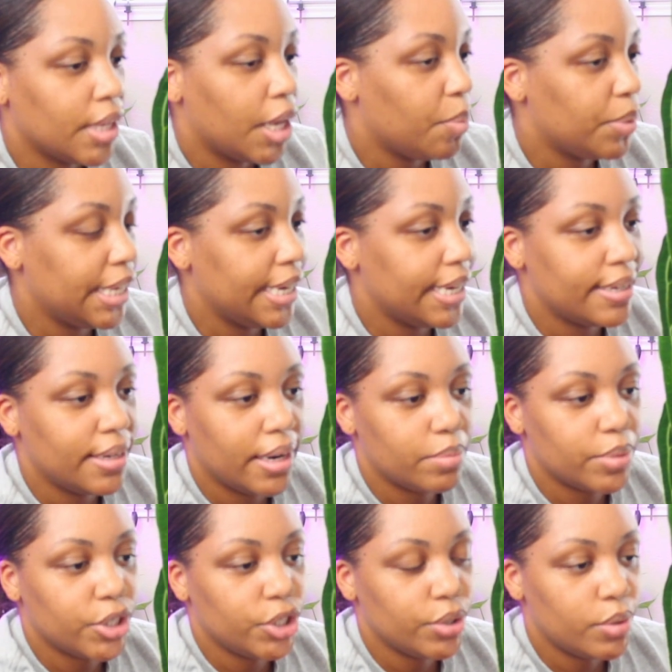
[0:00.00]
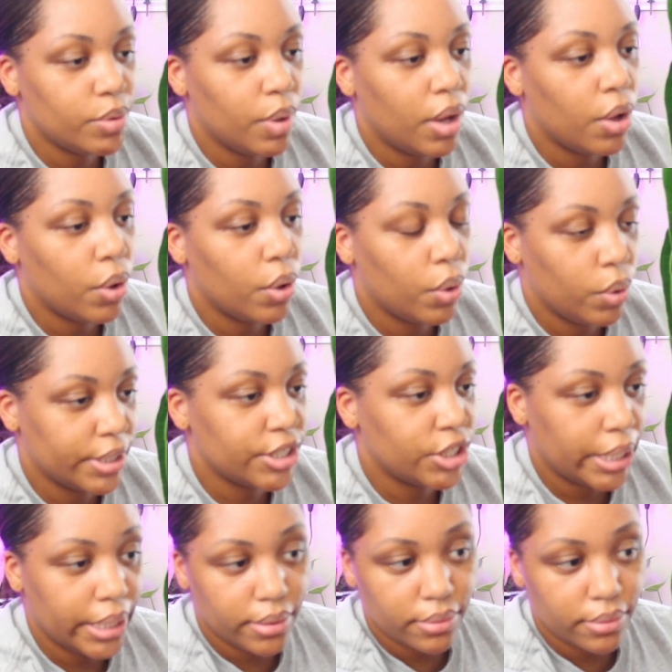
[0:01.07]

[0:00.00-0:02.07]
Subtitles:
Plant number two. Holy shit.